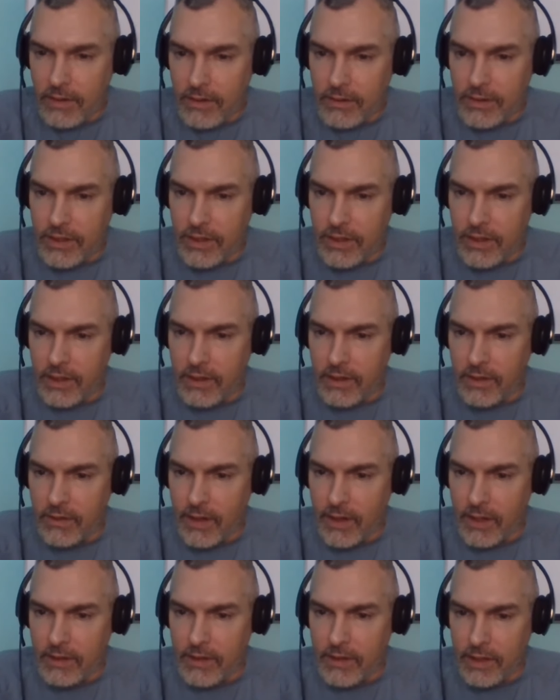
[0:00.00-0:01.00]
Should a
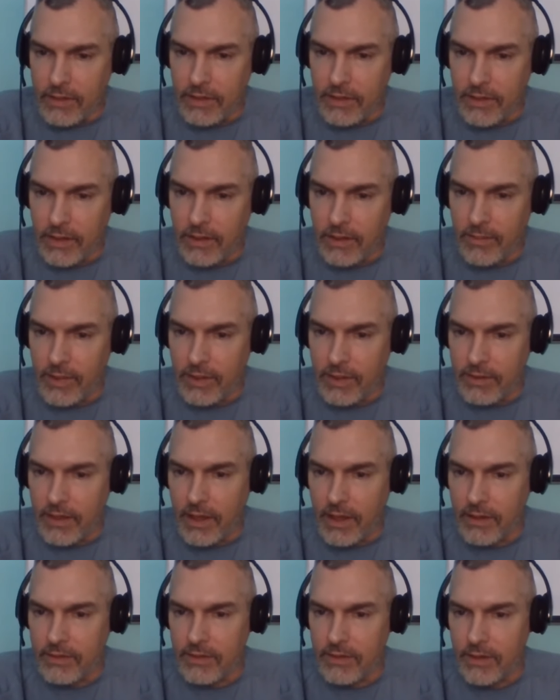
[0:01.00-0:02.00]
correct dictionary be
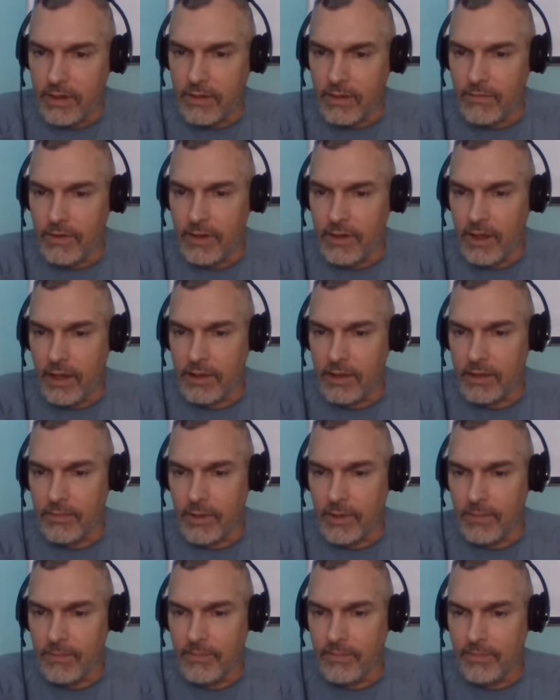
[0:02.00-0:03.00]
attached to every
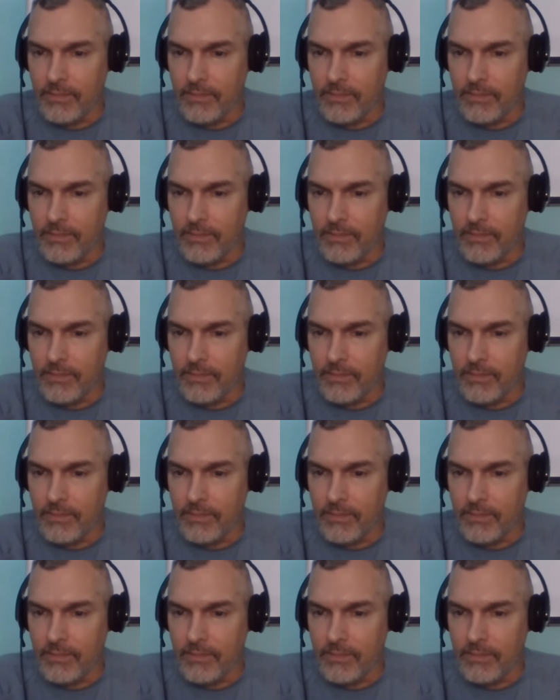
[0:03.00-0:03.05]
document?